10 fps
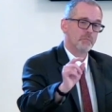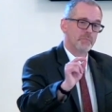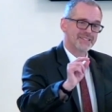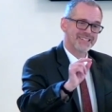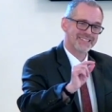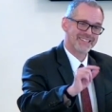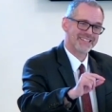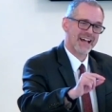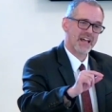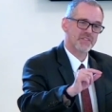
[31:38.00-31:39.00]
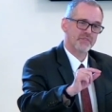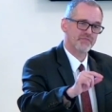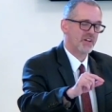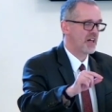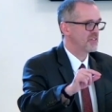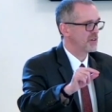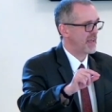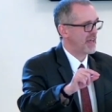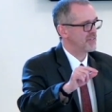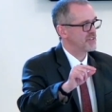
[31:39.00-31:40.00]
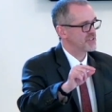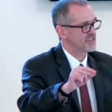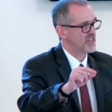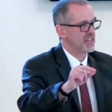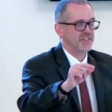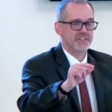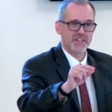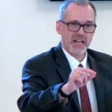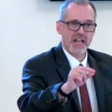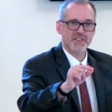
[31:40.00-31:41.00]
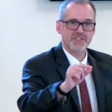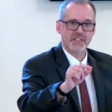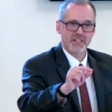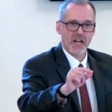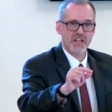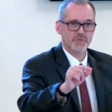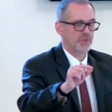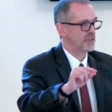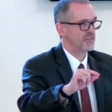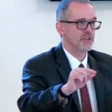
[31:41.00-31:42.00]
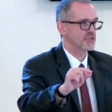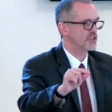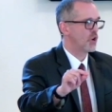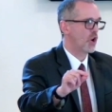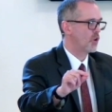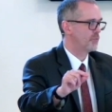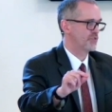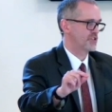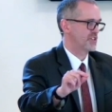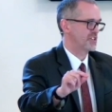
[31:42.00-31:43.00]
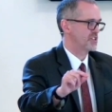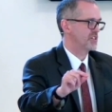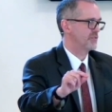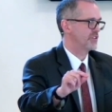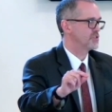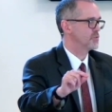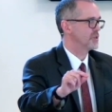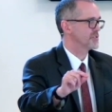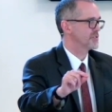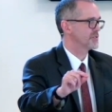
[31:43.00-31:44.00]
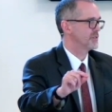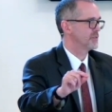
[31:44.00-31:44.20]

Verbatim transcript: But to deny the Father and the Son denies the gospel, and there's no hope for such individuals.